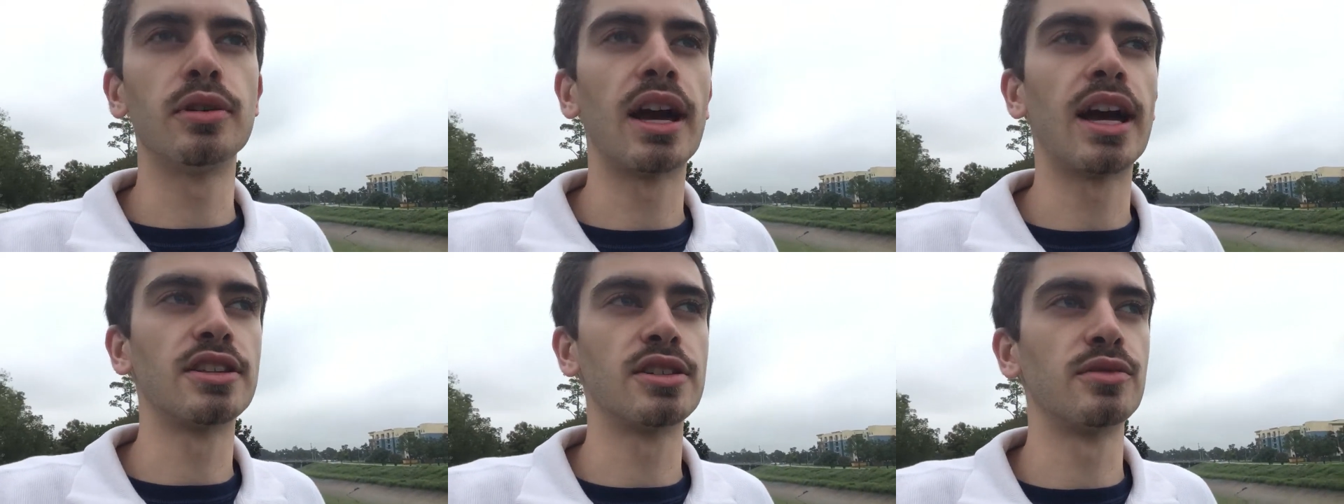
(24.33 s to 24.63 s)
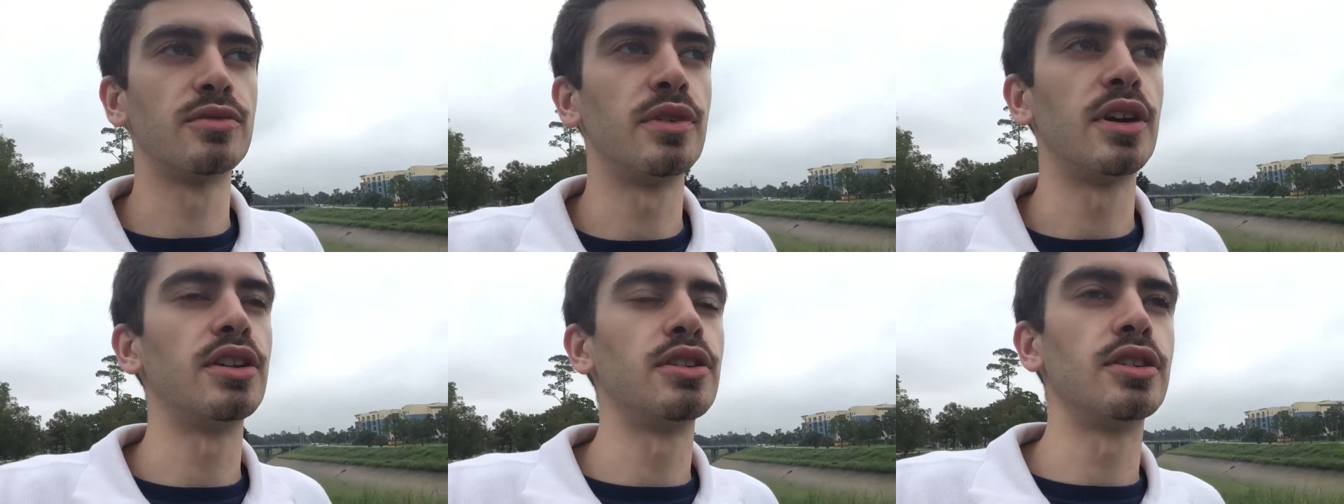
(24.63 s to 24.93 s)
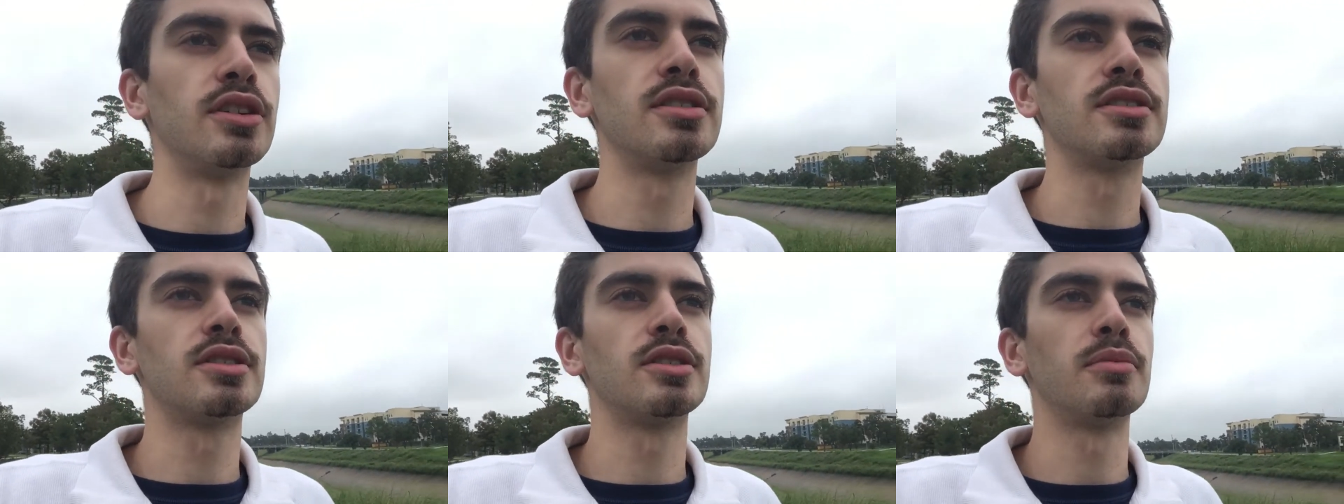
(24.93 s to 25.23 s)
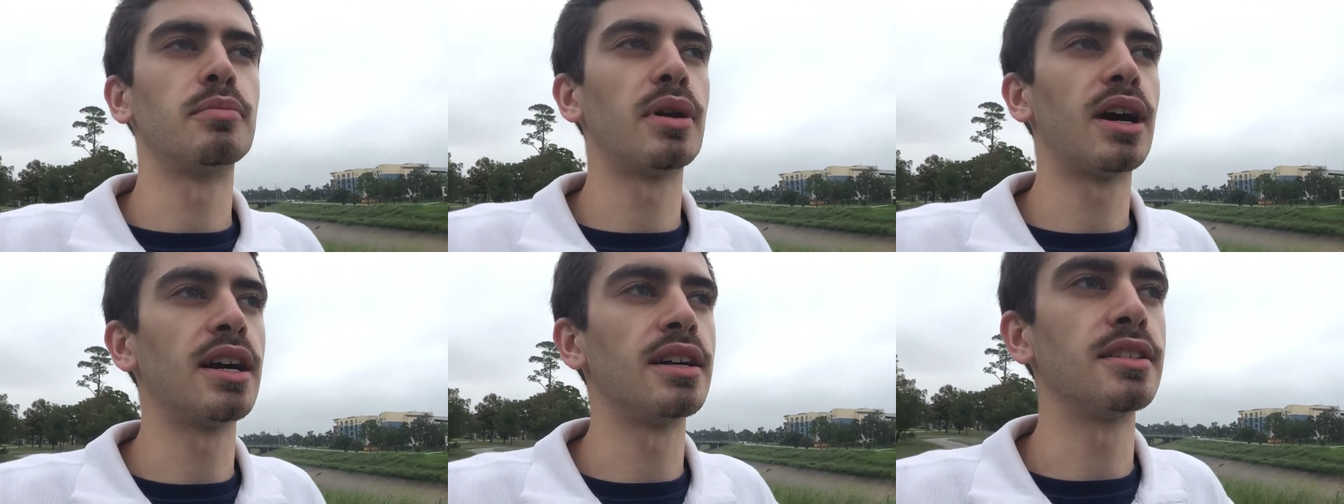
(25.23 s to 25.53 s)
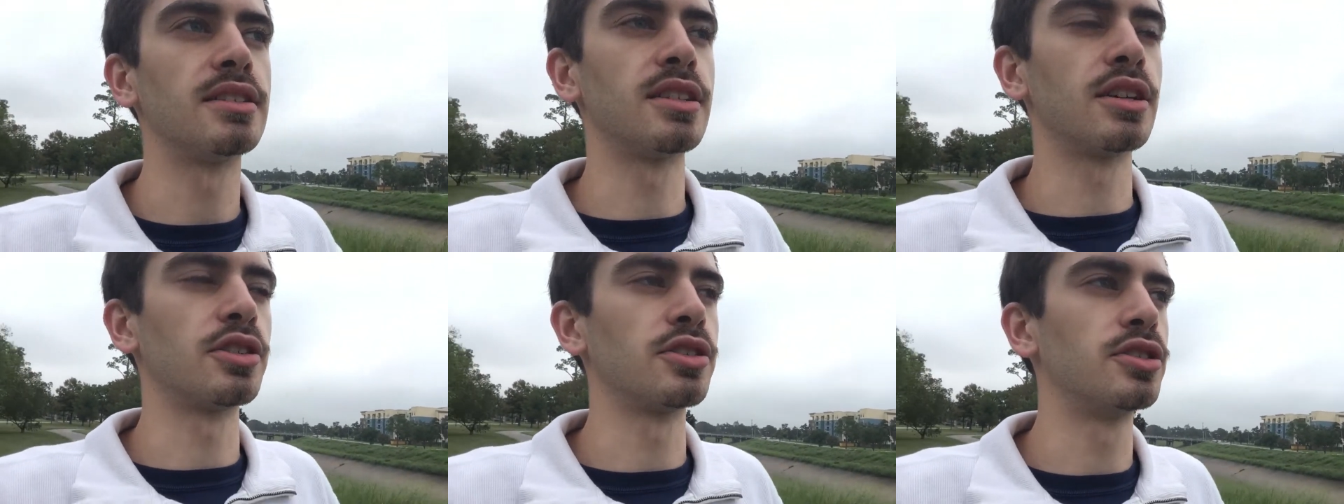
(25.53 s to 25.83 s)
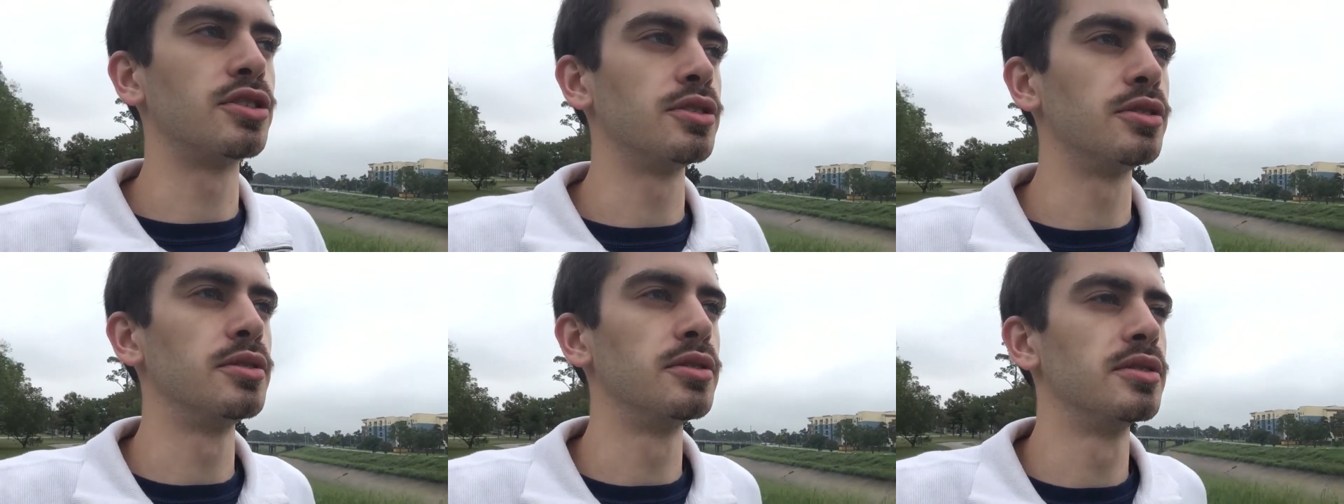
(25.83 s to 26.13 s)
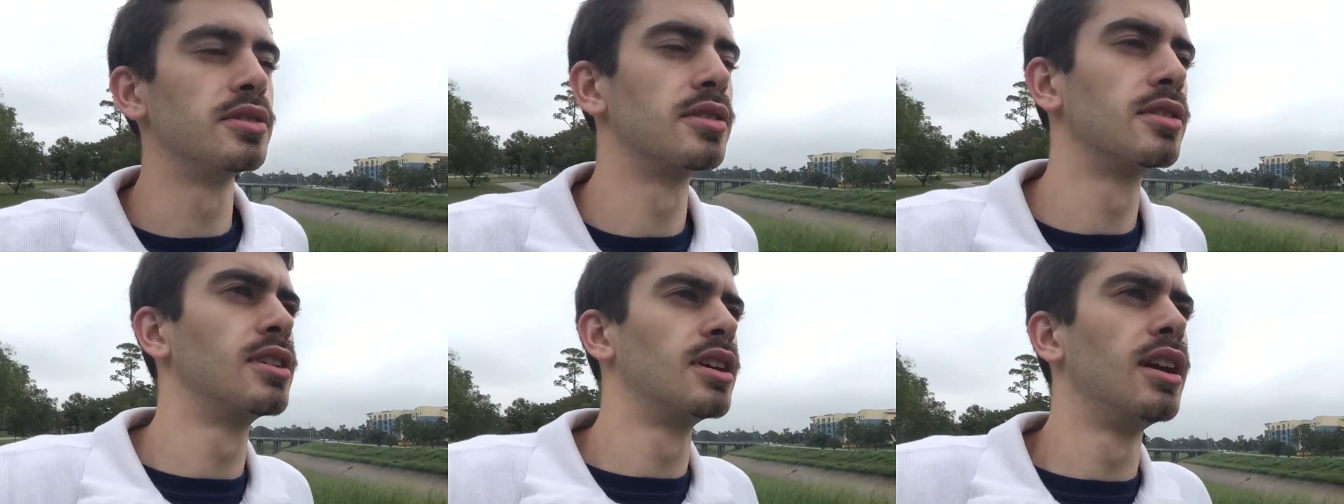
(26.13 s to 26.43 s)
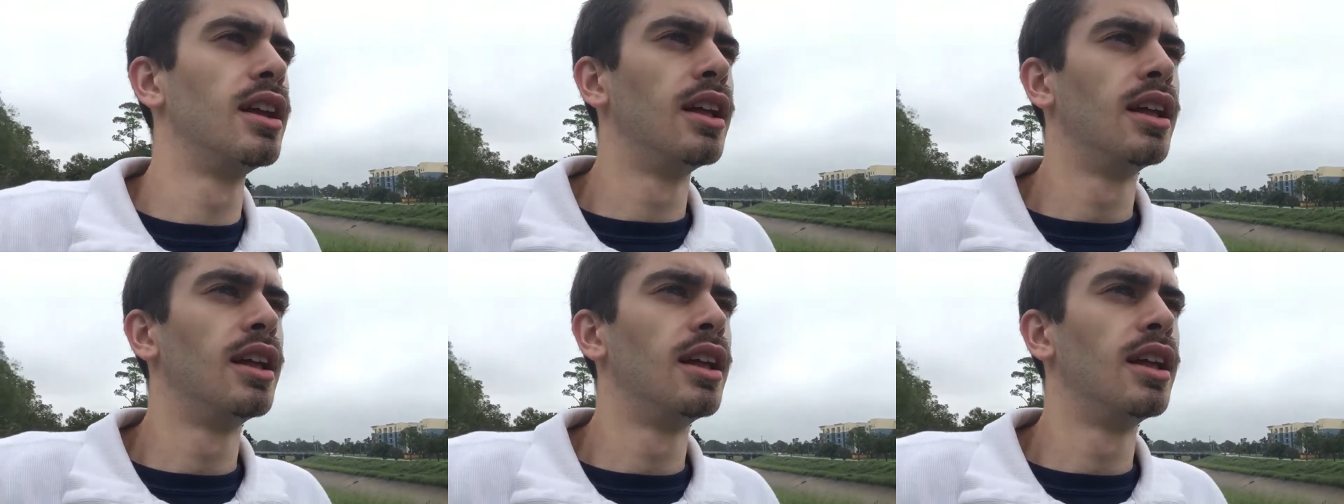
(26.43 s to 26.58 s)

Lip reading: as a vendor to buy and sell shoes.